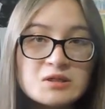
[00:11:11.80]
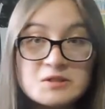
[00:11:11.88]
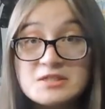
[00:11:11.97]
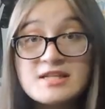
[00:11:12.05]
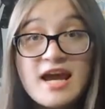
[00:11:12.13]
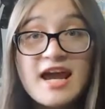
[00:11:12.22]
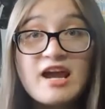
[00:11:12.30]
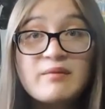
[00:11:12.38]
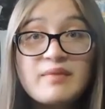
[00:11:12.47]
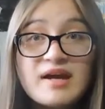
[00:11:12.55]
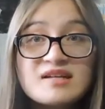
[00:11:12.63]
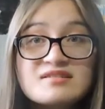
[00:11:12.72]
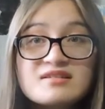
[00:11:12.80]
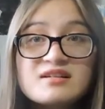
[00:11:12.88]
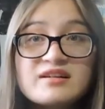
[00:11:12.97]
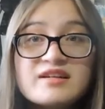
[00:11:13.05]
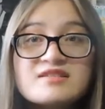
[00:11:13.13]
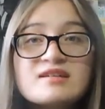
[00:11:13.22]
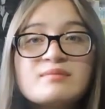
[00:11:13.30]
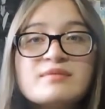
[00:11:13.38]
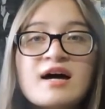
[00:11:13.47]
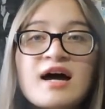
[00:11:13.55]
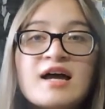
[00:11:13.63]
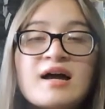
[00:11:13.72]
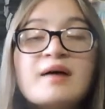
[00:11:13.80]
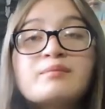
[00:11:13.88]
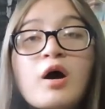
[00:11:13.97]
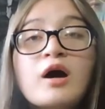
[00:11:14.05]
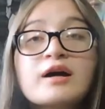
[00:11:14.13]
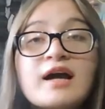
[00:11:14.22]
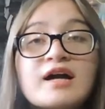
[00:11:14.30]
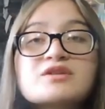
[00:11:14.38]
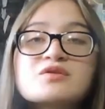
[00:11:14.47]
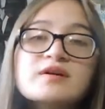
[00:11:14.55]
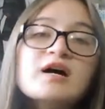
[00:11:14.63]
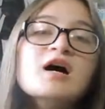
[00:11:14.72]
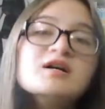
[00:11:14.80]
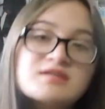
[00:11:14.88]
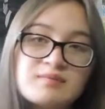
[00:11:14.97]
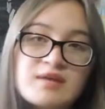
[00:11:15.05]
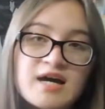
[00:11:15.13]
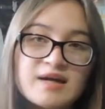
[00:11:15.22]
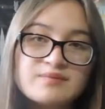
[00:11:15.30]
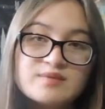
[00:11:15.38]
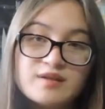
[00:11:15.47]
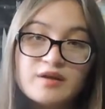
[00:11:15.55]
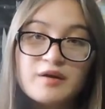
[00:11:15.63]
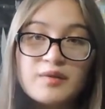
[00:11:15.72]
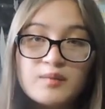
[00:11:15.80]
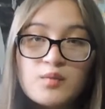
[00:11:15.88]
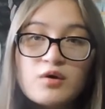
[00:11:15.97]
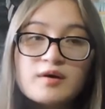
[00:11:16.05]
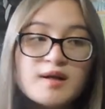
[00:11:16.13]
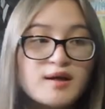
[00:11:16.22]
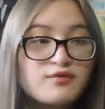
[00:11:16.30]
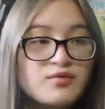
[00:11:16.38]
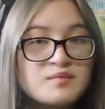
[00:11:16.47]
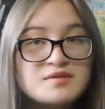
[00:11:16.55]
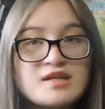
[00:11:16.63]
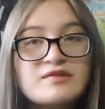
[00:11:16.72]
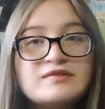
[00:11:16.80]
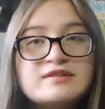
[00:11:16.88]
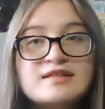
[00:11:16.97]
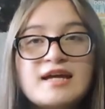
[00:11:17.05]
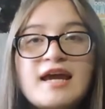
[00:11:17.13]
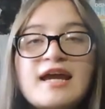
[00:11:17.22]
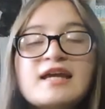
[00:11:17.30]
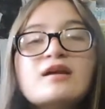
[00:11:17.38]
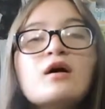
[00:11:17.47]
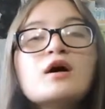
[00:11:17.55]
day, basically, and park actually. Sometimes they're in the morning from 7 to 8.